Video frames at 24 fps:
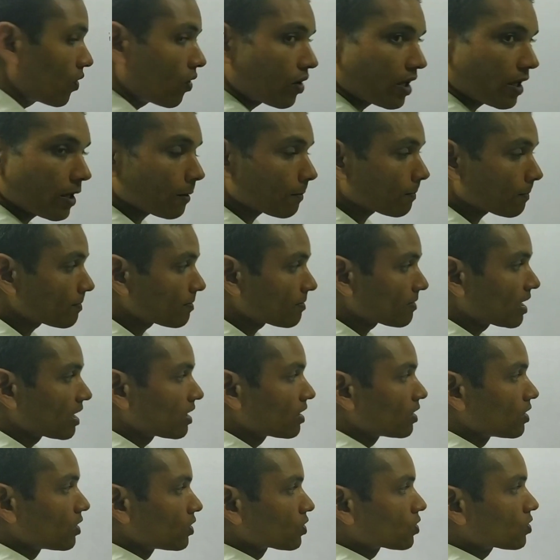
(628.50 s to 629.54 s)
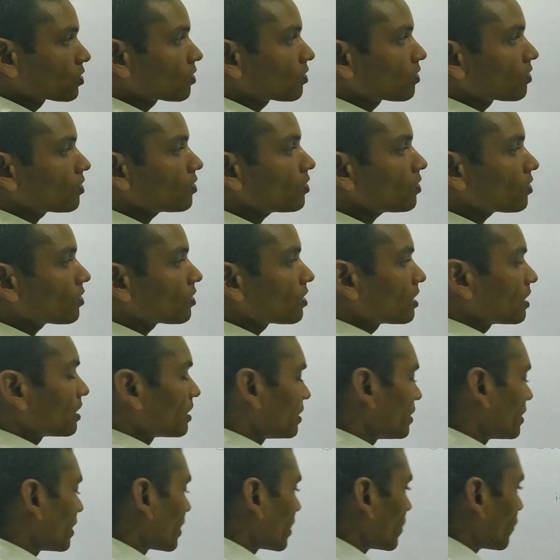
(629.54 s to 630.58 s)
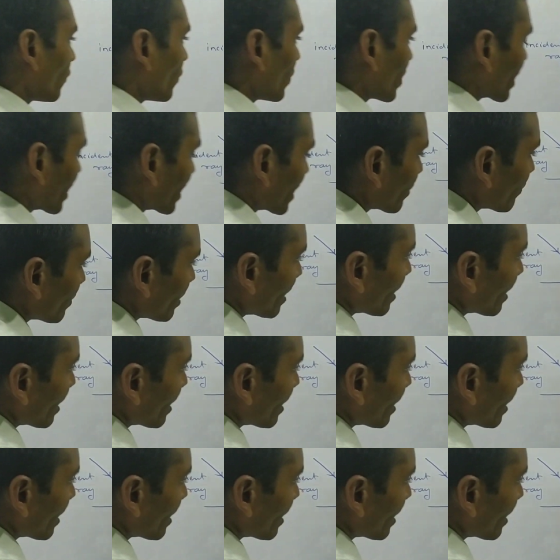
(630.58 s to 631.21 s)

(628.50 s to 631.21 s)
Okay, so the refractive